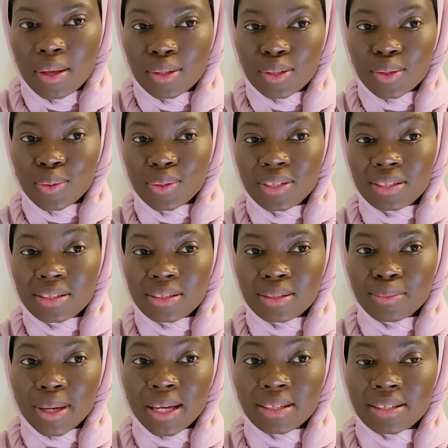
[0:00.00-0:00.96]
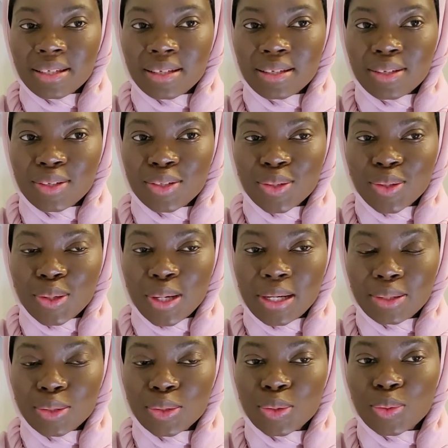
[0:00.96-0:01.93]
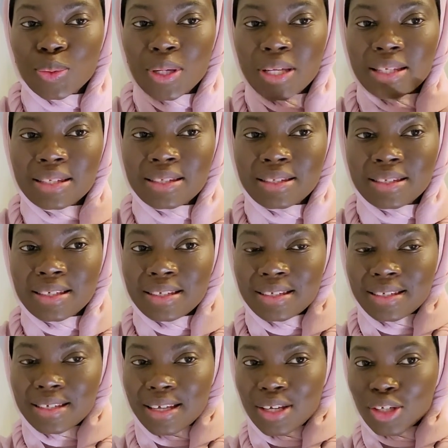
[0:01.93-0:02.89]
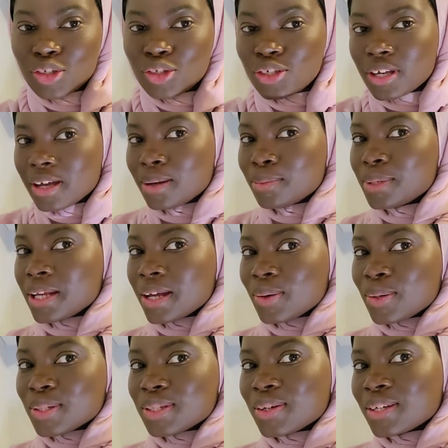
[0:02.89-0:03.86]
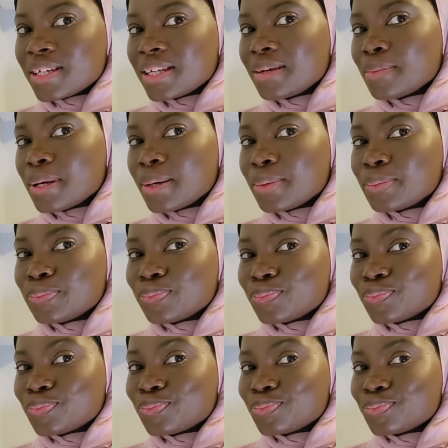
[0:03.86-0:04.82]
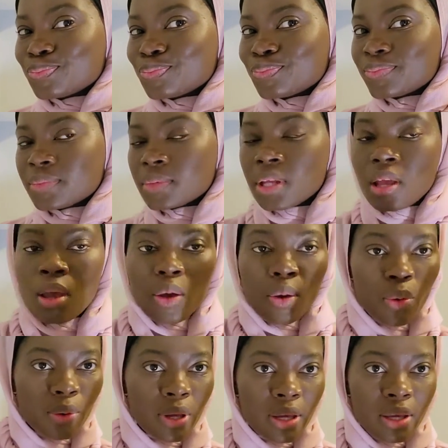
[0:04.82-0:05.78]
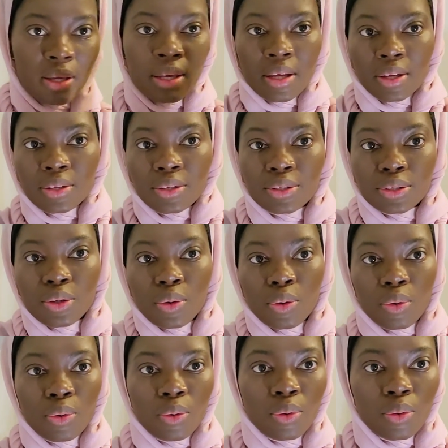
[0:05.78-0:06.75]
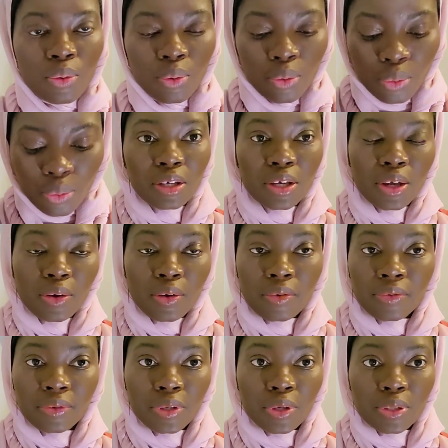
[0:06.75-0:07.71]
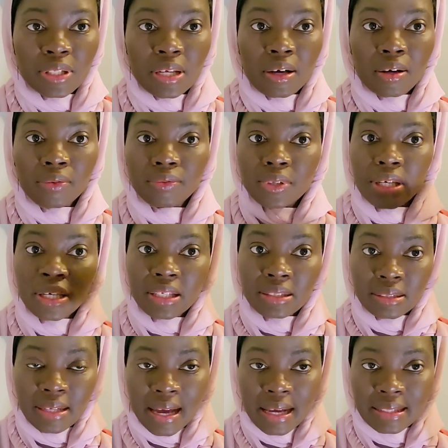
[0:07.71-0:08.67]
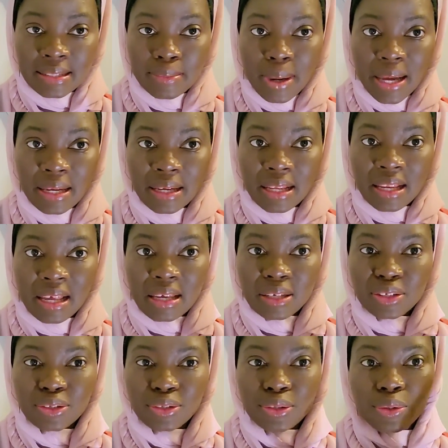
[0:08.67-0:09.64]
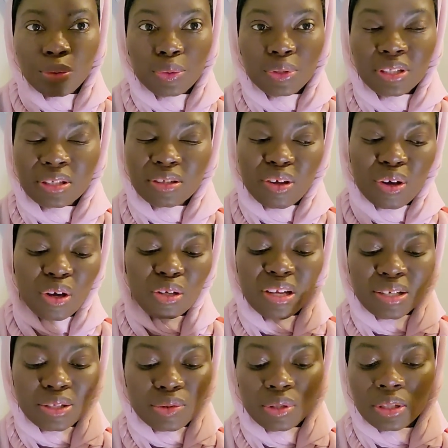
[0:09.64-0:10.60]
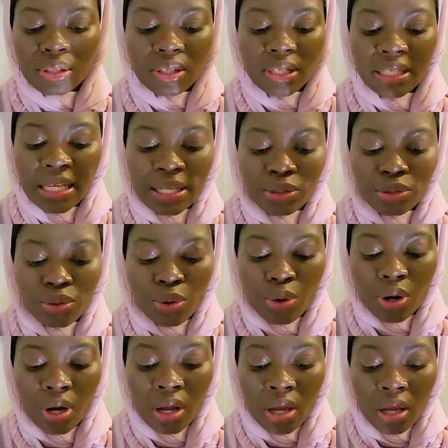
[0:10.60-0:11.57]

So this is my signature twist hijab that I was talking about. Okay, so take care of yourself in that manner. Like, you know, it's not necessarily that you're